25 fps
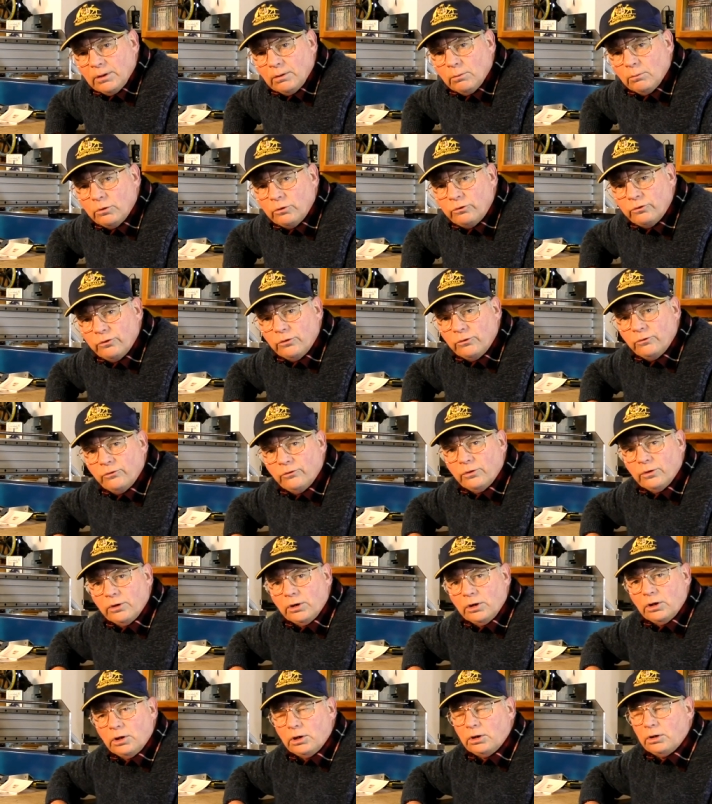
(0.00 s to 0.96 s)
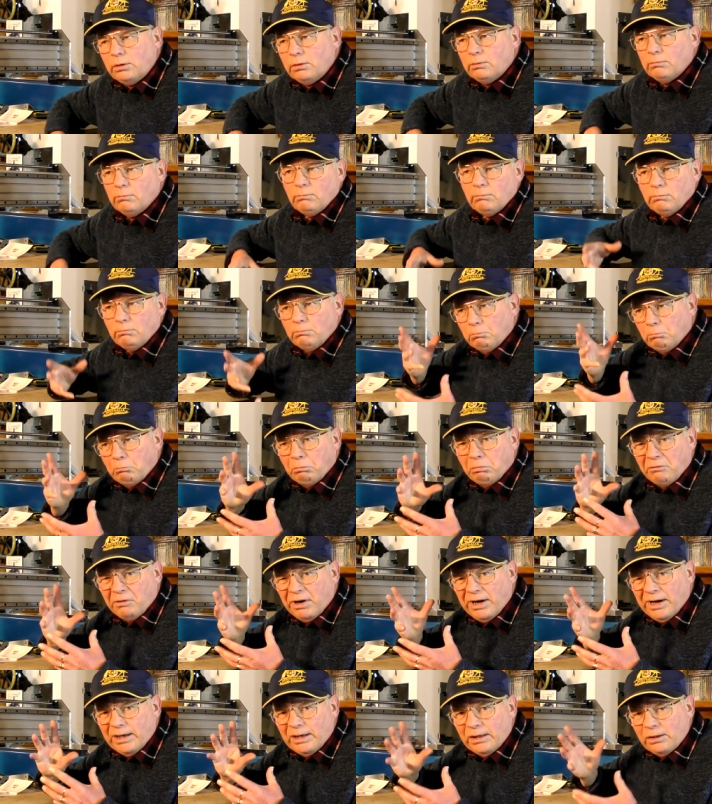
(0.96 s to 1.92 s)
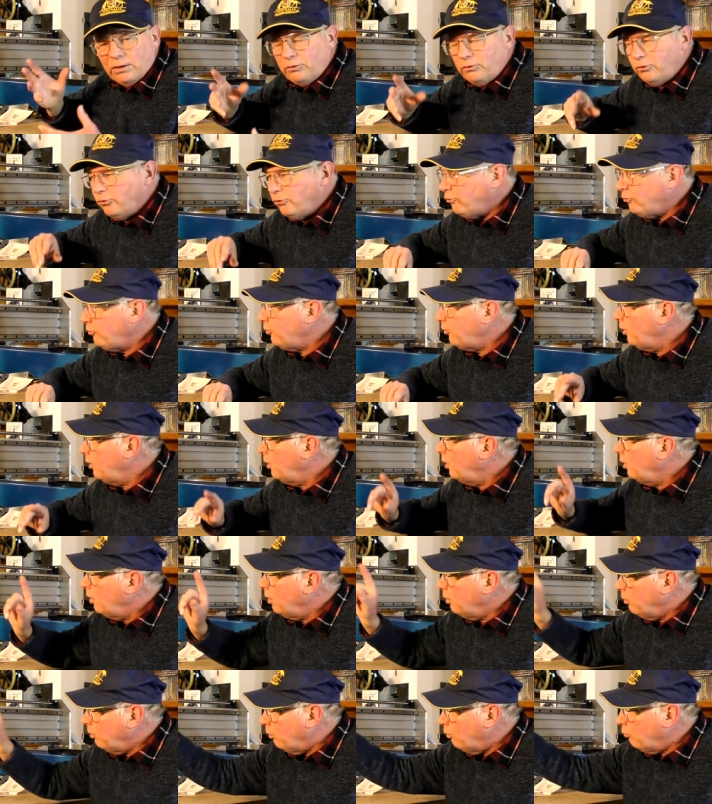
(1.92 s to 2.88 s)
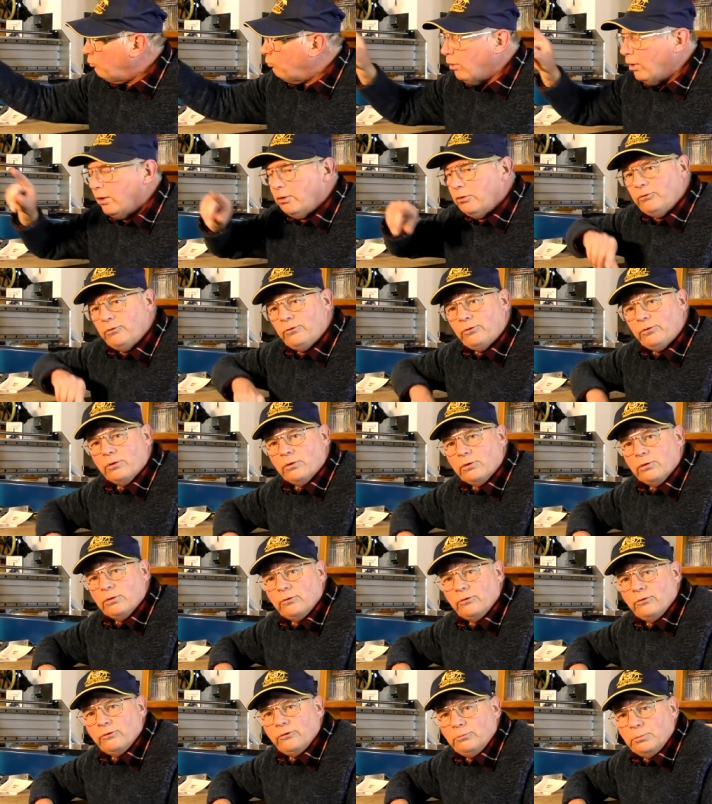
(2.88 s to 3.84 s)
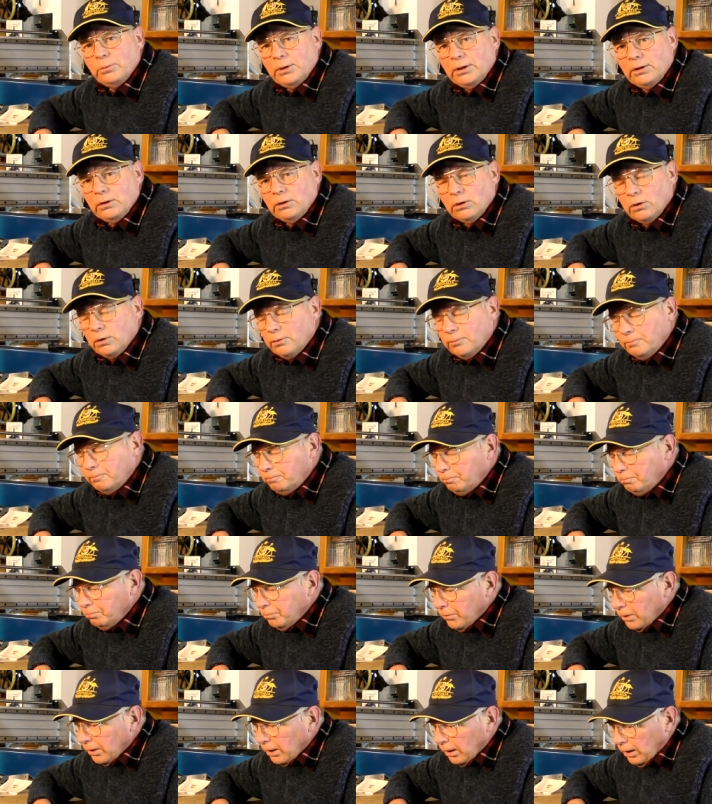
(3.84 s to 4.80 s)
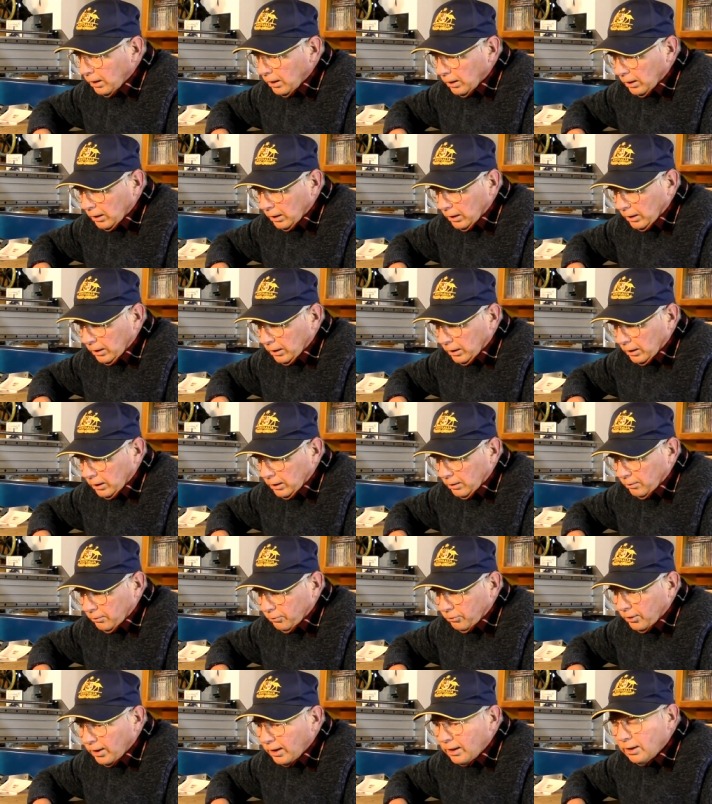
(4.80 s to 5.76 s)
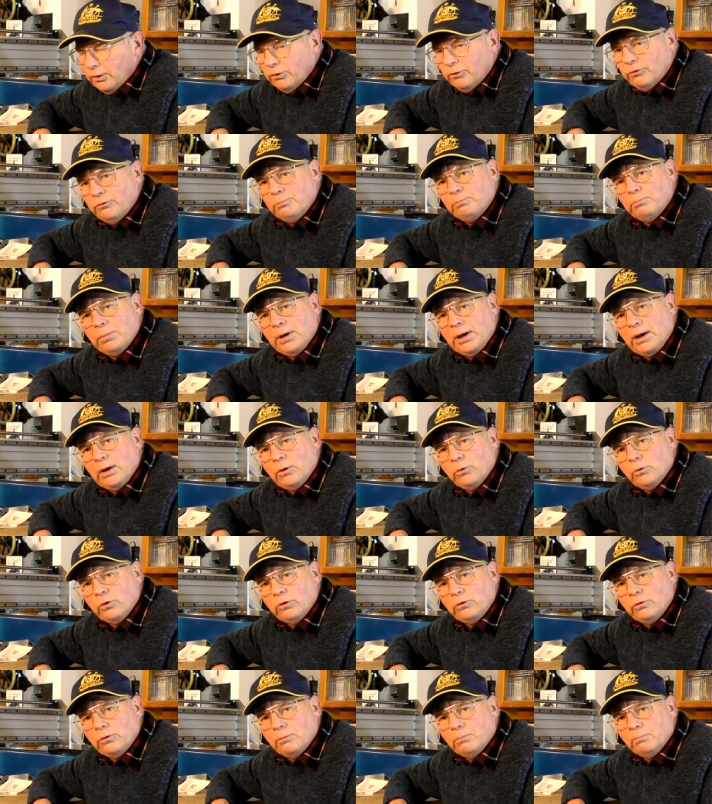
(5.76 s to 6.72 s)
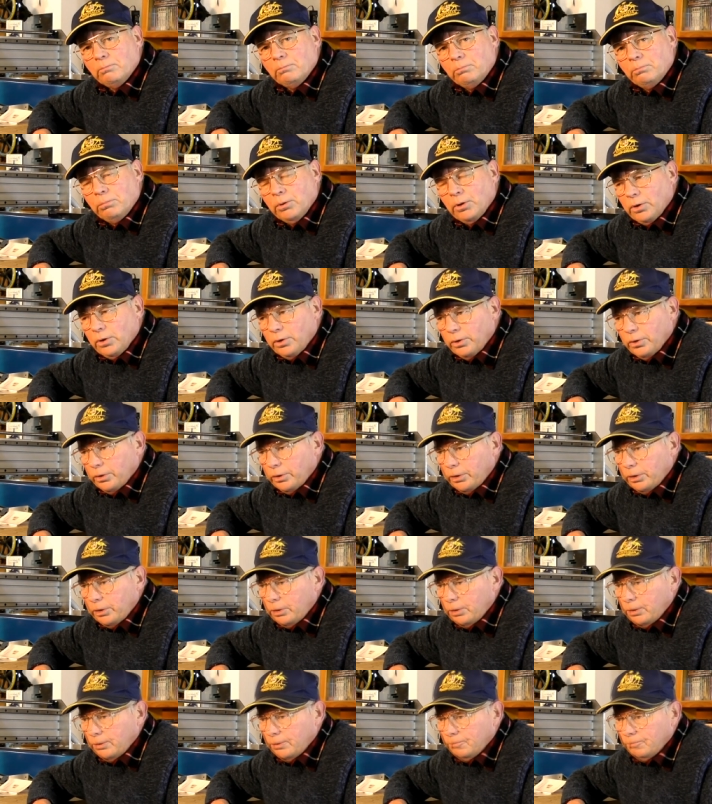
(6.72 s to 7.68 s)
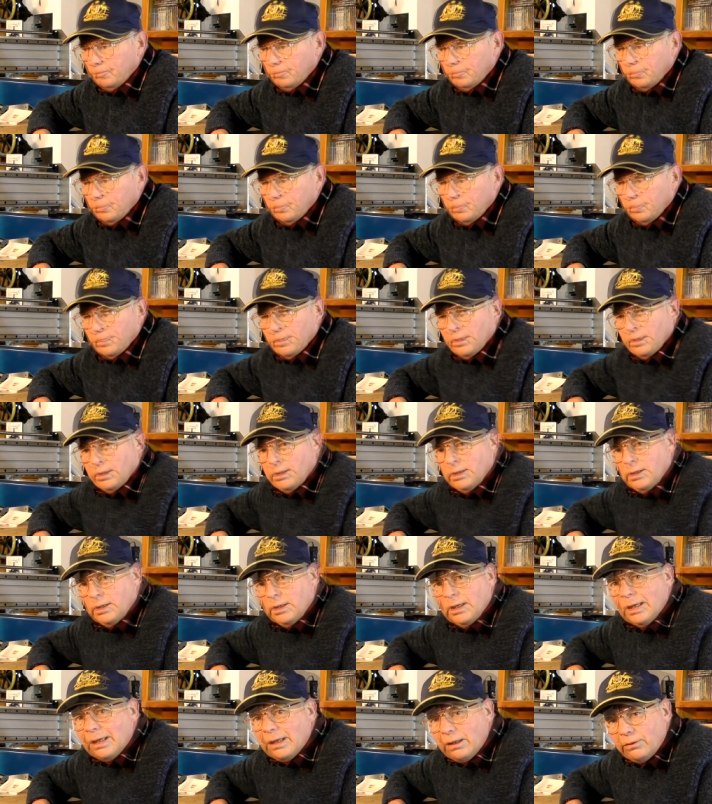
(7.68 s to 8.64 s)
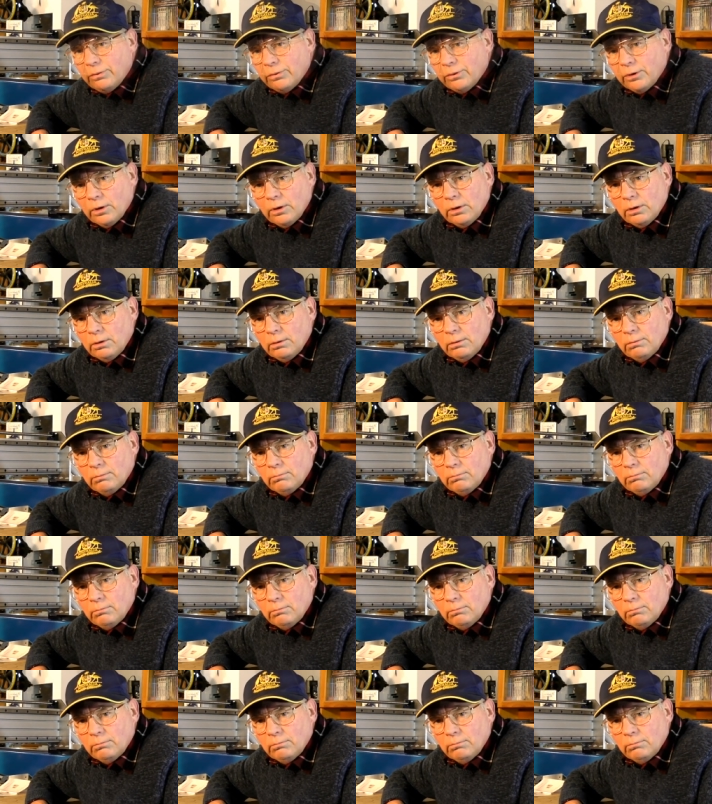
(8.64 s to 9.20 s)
which is the brains that runs the spindle, uh, that is powered by either